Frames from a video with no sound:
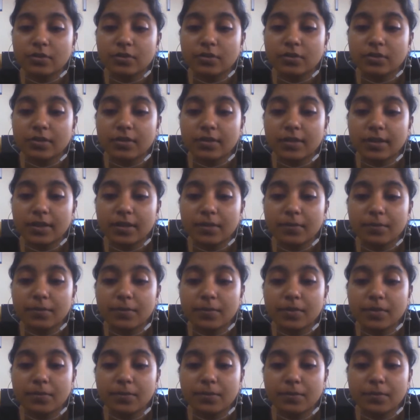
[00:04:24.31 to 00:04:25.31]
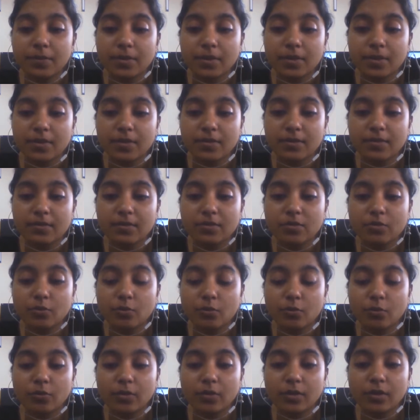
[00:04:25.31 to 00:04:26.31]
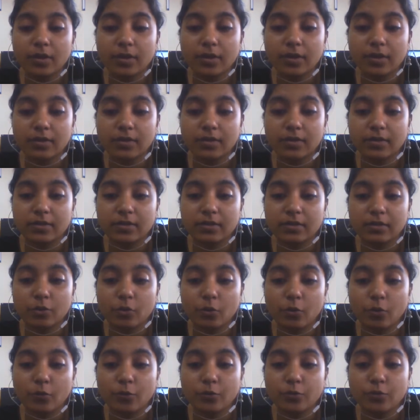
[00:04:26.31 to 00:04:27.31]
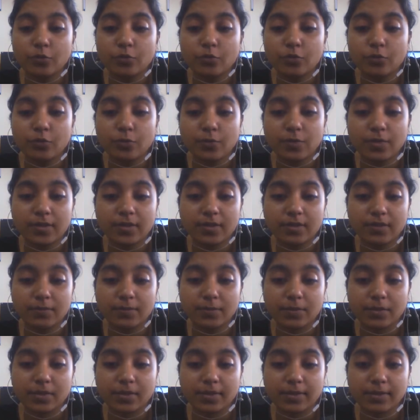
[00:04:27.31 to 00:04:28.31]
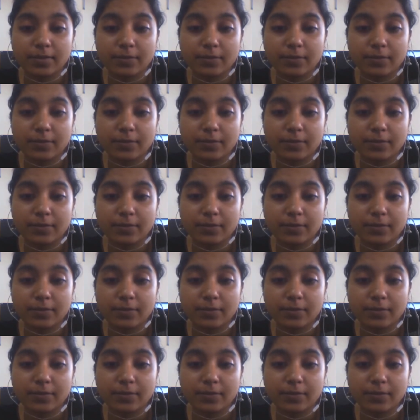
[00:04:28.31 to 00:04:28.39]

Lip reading: can be based on either of two principles.